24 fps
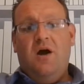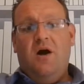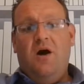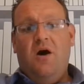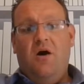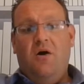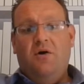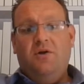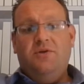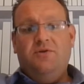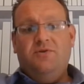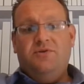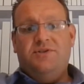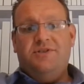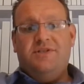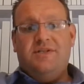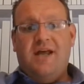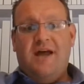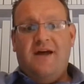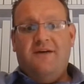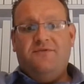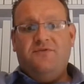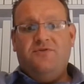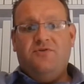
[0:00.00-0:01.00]
Are your
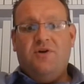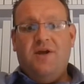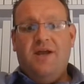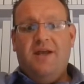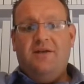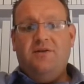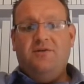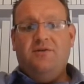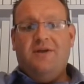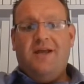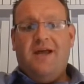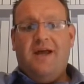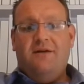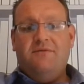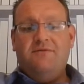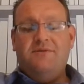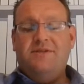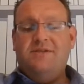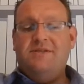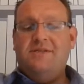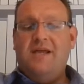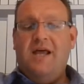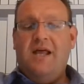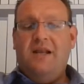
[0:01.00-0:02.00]
staff trained on how to
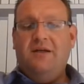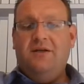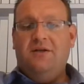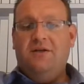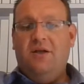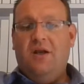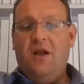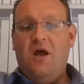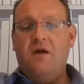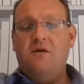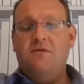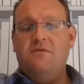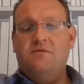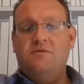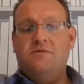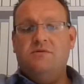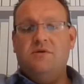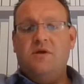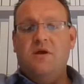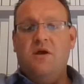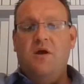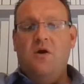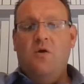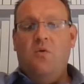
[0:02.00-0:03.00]
sell and close?
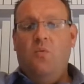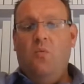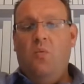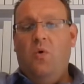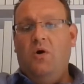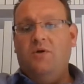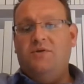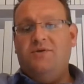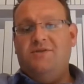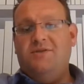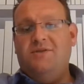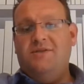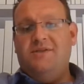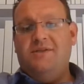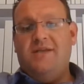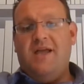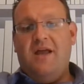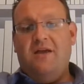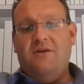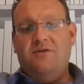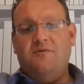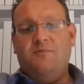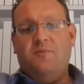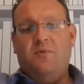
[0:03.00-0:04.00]
What's the
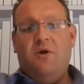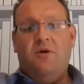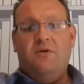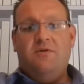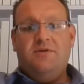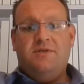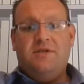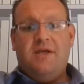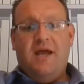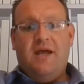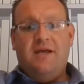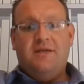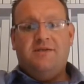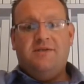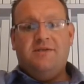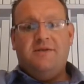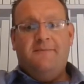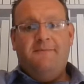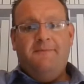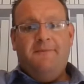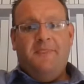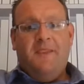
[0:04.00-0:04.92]
sales process?